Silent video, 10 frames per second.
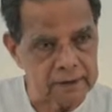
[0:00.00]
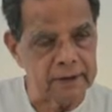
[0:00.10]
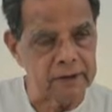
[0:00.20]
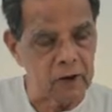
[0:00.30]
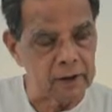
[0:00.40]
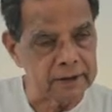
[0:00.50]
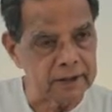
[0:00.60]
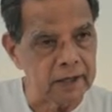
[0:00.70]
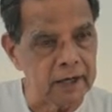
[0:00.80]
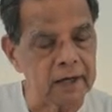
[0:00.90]
the thought is
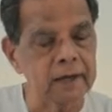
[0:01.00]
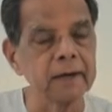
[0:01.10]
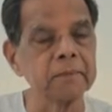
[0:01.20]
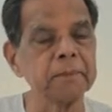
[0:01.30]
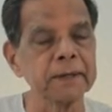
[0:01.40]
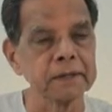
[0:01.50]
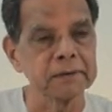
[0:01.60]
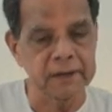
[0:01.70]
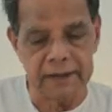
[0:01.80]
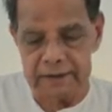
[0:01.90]
there, it picks
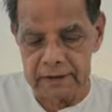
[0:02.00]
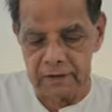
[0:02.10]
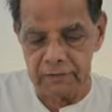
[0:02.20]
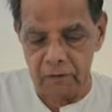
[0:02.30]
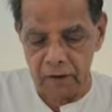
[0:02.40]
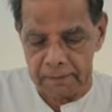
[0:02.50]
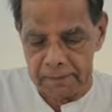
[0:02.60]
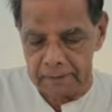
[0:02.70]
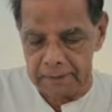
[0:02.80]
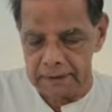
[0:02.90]
up the reason. For what
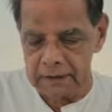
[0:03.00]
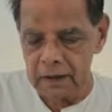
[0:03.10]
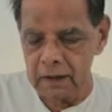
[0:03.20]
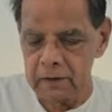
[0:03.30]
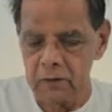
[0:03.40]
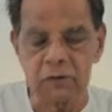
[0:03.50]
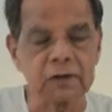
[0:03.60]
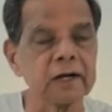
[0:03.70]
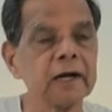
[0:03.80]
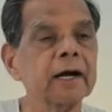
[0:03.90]
purpose? To
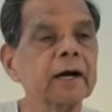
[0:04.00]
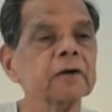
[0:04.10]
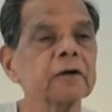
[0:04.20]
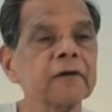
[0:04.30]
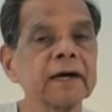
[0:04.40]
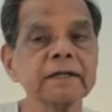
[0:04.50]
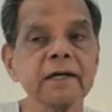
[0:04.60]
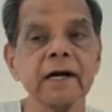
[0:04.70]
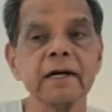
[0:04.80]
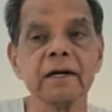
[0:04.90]
throw into the
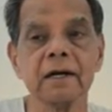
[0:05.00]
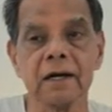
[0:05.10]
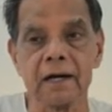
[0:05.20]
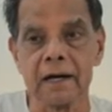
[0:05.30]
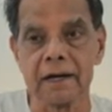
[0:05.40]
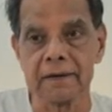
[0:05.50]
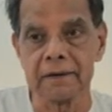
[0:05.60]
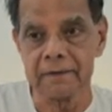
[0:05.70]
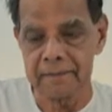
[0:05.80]
wayside drain.